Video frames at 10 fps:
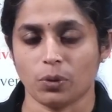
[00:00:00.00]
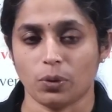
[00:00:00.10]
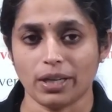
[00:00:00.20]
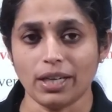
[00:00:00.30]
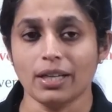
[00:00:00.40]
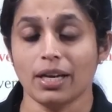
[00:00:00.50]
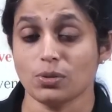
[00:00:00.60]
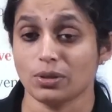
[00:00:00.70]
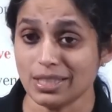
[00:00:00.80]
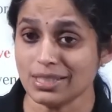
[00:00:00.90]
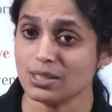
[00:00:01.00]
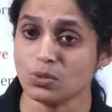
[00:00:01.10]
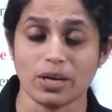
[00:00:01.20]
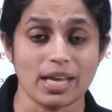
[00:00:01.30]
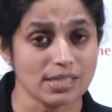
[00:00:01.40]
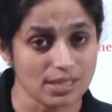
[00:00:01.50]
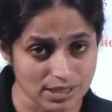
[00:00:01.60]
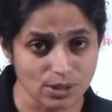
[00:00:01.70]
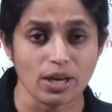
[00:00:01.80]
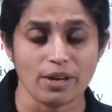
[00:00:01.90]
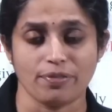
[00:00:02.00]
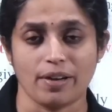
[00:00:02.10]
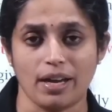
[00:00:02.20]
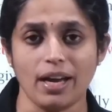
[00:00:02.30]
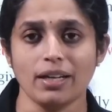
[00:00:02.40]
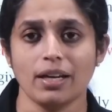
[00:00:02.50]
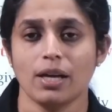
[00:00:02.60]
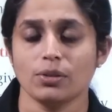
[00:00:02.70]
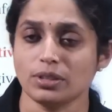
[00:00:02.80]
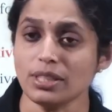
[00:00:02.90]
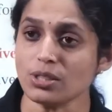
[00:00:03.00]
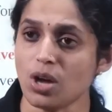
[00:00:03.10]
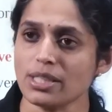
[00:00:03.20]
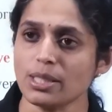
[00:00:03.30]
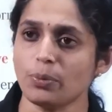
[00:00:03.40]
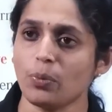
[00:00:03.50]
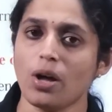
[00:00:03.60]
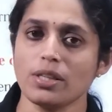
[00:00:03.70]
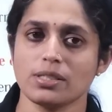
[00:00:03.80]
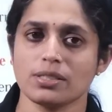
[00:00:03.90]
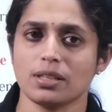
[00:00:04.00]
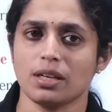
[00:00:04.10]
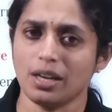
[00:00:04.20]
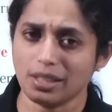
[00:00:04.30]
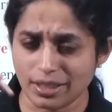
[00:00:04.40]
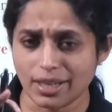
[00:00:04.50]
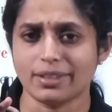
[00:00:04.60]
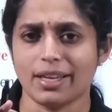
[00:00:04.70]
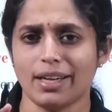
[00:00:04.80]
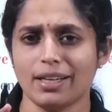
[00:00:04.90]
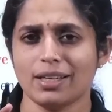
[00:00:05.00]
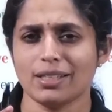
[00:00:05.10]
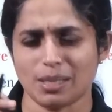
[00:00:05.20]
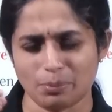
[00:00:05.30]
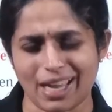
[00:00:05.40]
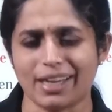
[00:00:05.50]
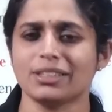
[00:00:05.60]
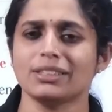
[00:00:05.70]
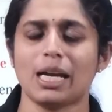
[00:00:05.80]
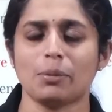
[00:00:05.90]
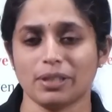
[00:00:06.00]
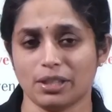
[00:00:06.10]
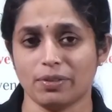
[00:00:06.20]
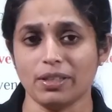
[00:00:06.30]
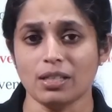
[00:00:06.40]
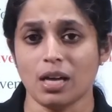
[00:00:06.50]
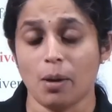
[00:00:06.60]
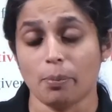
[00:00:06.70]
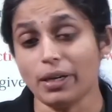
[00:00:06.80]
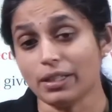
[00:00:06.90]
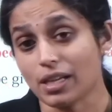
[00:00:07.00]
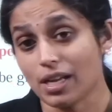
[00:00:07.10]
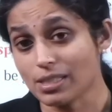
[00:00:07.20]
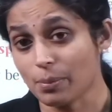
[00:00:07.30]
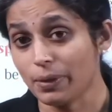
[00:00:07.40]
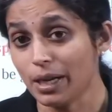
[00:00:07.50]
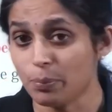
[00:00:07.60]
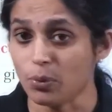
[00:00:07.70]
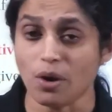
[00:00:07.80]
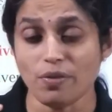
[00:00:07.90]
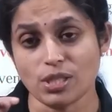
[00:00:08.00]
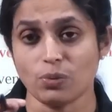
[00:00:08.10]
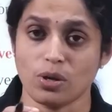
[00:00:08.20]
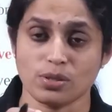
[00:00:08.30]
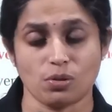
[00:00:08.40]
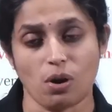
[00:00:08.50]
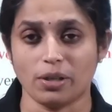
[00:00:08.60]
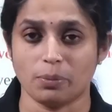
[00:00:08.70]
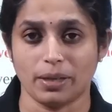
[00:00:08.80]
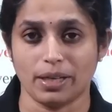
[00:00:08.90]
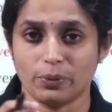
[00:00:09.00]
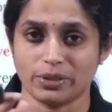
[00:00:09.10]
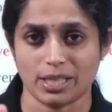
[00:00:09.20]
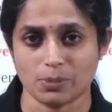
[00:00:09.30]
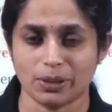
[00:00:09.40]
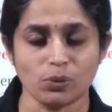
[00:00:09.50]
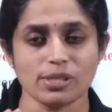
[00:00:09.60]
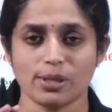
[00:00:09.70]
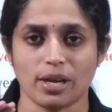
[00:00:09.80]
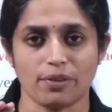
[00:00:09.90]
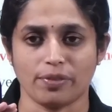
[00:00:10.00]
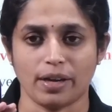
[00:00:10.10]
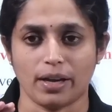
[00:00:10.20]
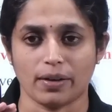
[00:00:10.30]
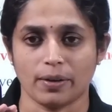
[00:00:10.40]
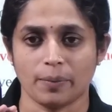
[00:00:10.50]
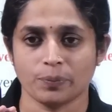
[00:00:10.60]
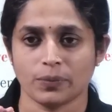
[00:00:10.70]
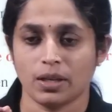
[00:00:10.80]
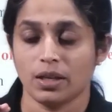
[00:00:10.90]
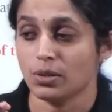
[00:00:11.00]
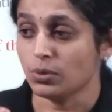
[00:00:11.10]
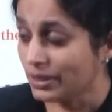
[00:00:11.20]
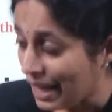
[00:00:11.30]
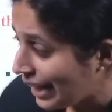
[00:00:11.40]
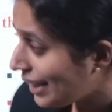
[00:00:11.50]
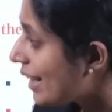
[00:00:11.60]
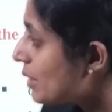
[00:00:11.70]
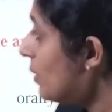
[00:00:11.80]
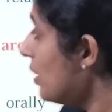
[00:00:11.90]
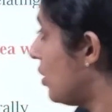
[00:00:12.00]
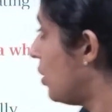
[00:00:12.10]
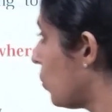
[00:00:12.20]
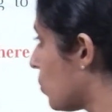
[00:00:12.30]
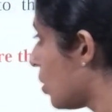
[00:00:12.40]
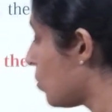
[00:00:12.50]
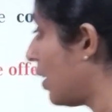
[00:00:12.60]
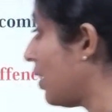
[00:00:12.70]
Okay. So, this is known as zero FIR. So, this concept was earlier there, some directions had been given, but a separate provision was not made with respect to zero FIR. So, that has been introduced. So,